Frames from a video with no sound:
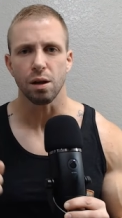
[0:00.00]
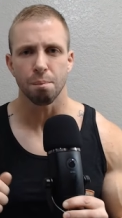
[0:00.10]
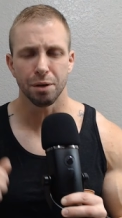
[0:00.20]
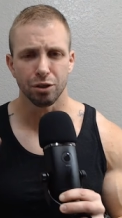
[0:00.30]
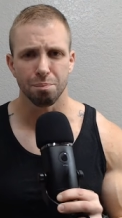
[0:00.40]

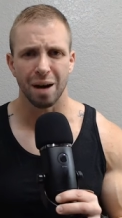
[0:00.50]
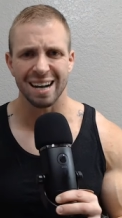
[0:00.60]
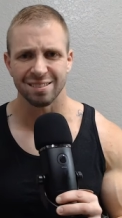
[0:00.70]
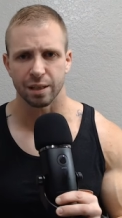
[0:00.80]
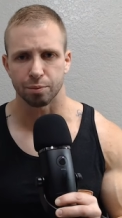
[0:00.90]
build the
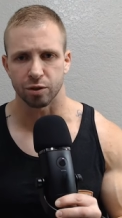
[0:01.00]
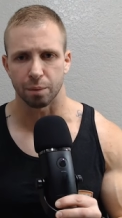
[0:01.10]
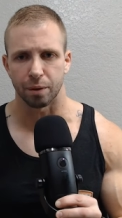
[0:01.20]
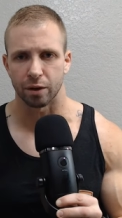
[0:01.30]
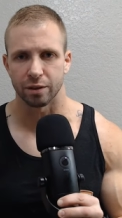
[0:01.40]
biceps
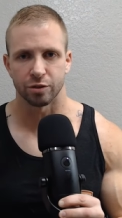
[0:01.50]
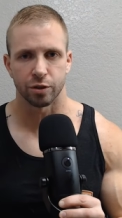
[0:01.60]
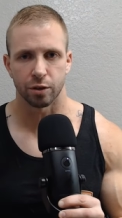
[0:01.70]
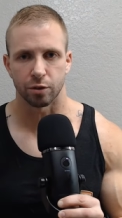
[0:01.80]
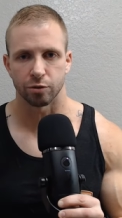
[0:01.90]
up are, is
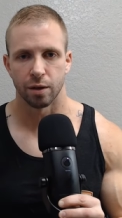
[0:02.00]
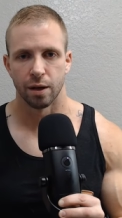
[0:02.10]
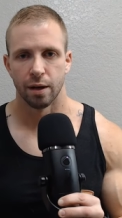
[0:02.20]
curls.